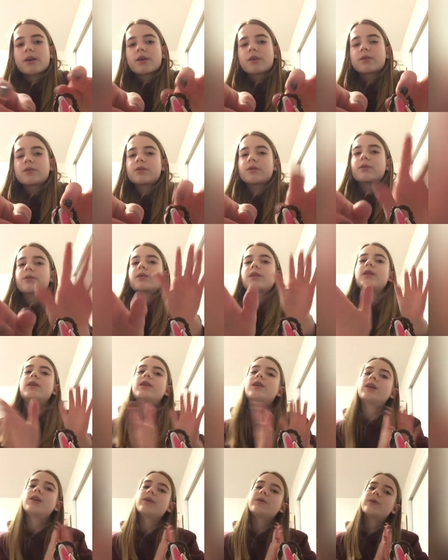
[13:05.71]
So
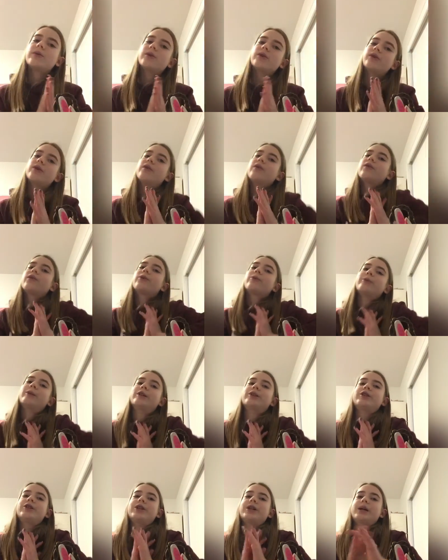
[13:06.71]
thank you all for
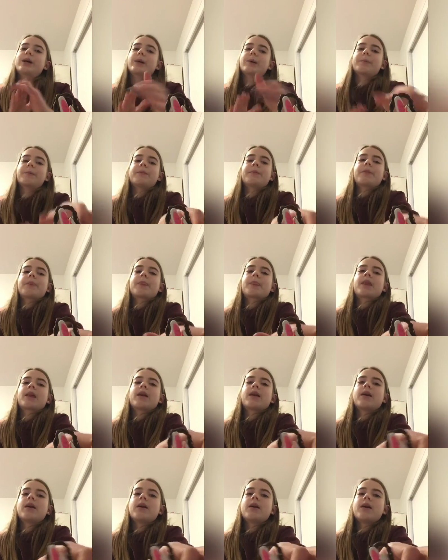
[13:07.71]
watching.
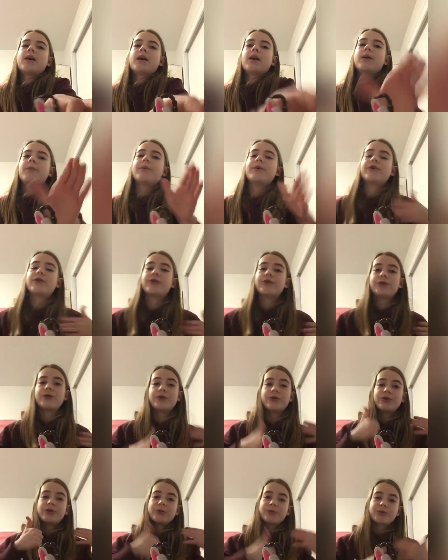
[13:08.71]
Make sure you
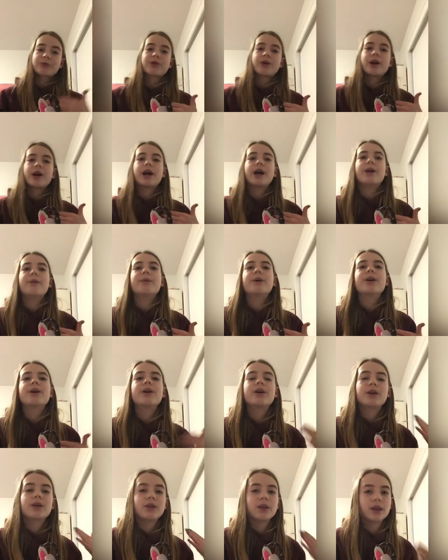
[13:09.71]
subscribe
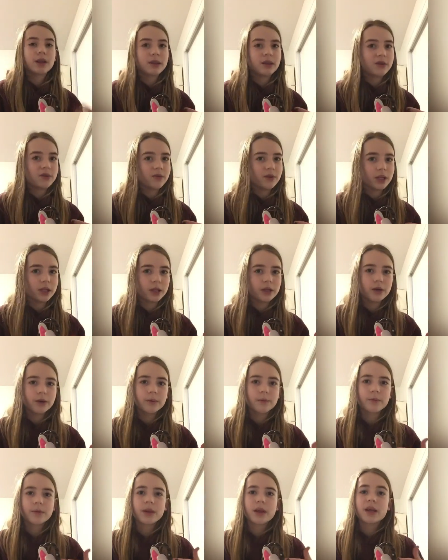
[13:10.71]
and like this video.
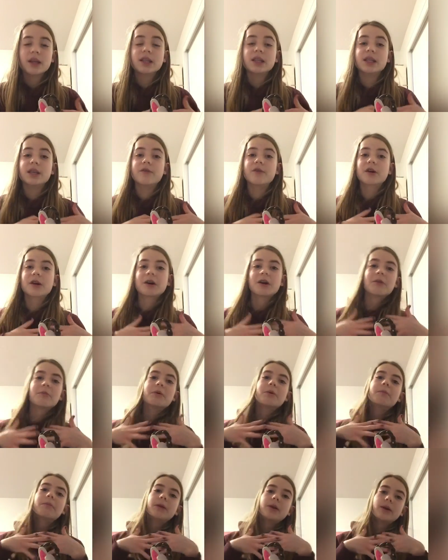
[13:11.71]
Leave a
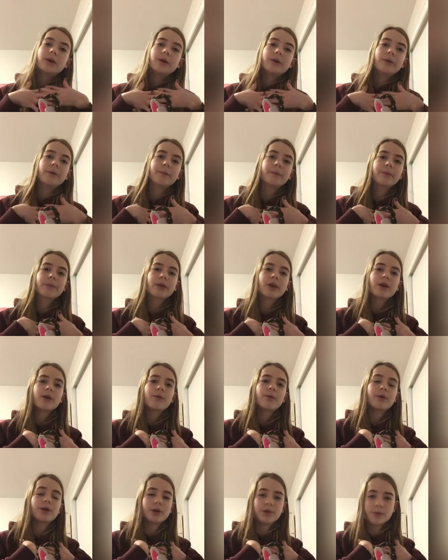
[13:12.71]
comment below
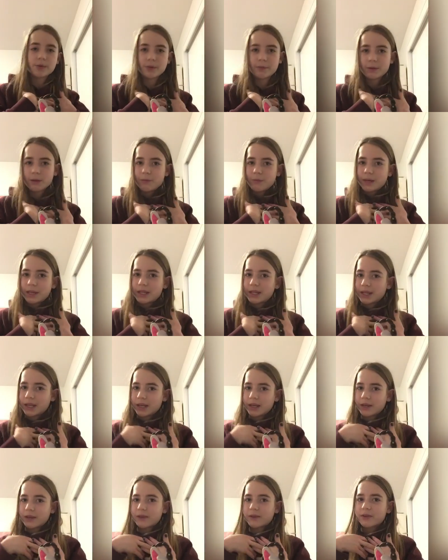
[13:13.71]
what you want me to make
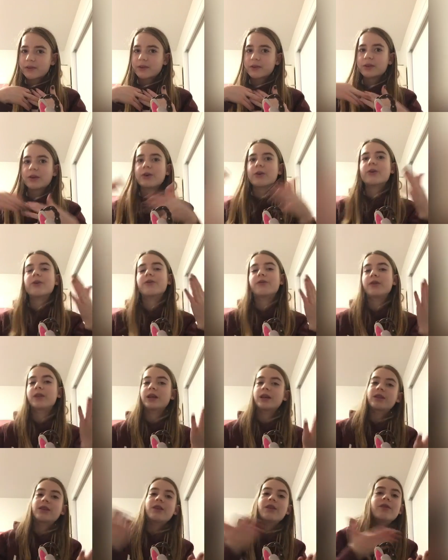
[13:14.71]
next. If you
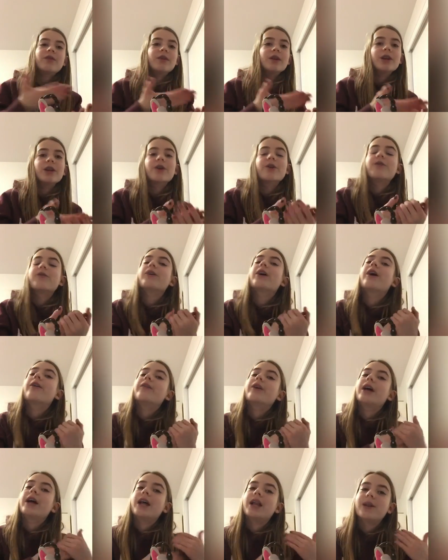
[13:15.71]
like this video, if you have
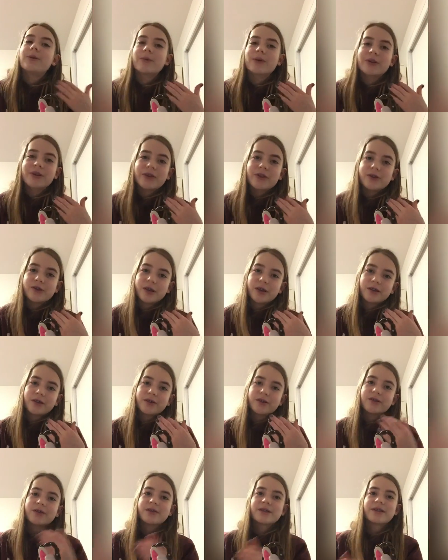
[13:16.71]
any more
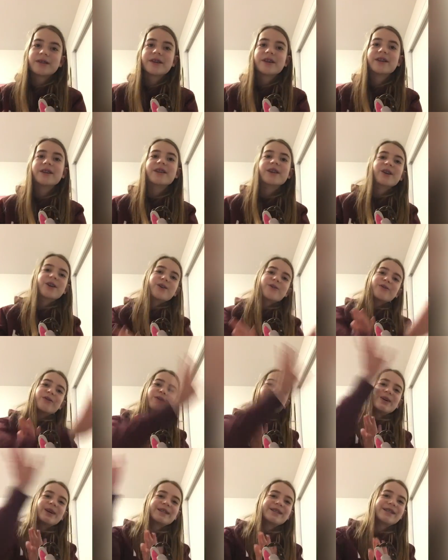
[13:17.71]
suggestions. Thank you for
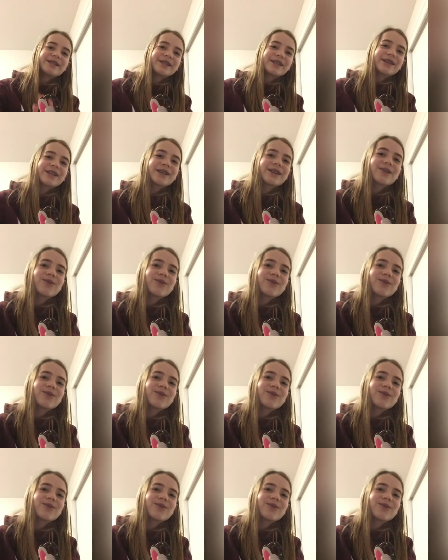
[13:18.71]
watching.